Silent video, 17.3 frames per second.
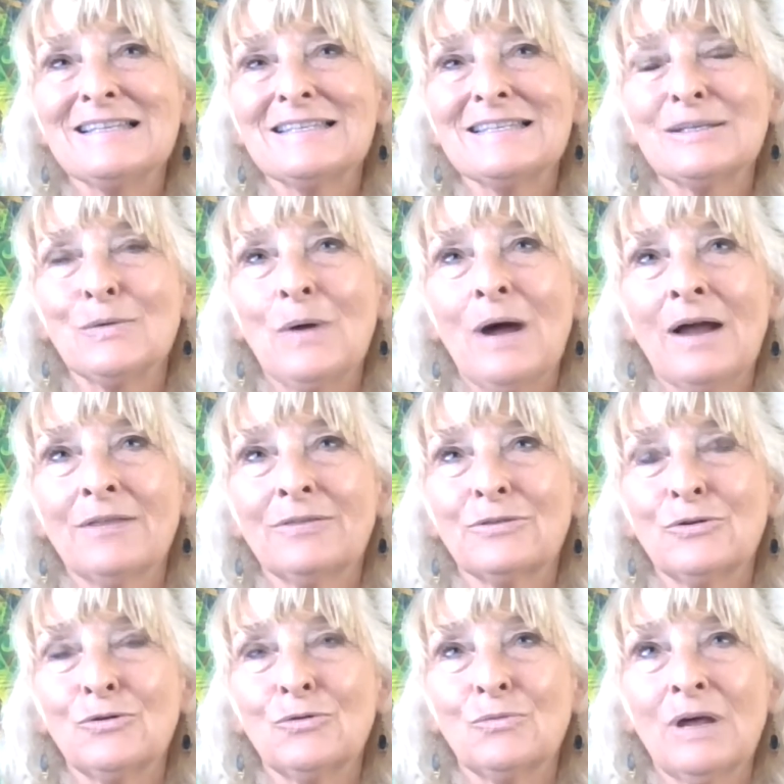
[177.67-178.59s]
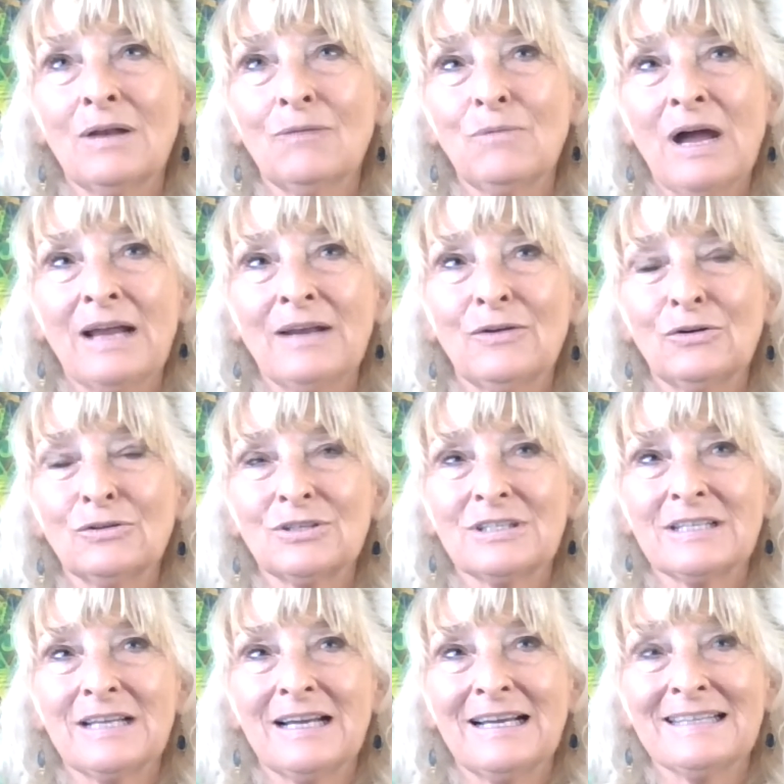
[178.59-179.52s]
So I thought, well, why
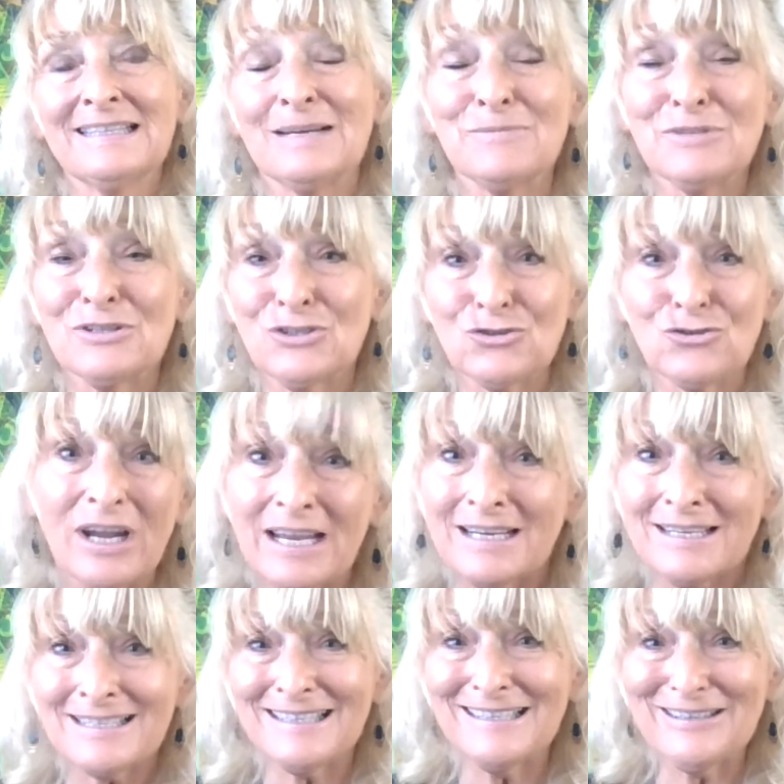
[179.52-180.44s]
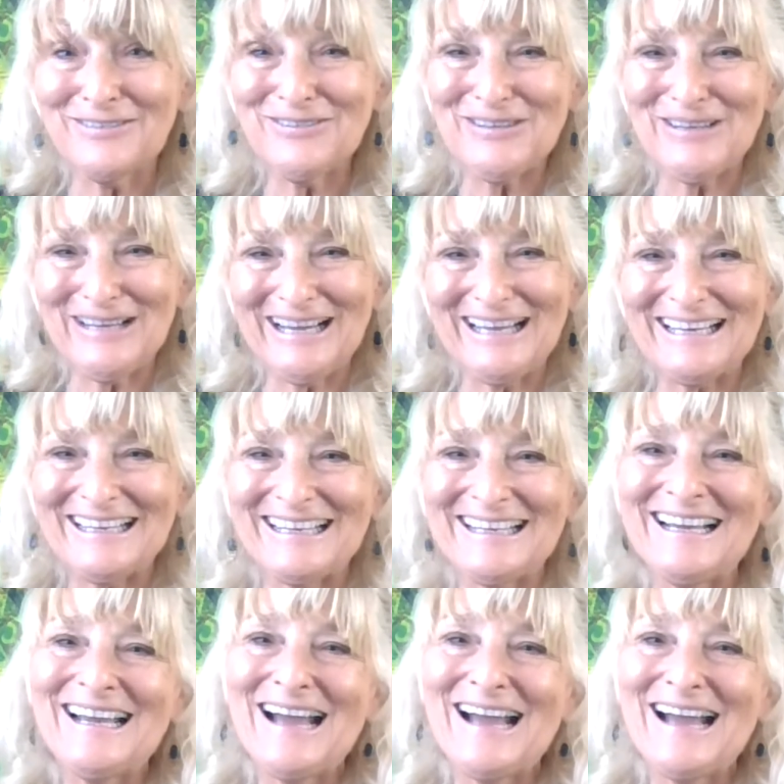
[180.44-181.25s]
not demonstrate, if you like,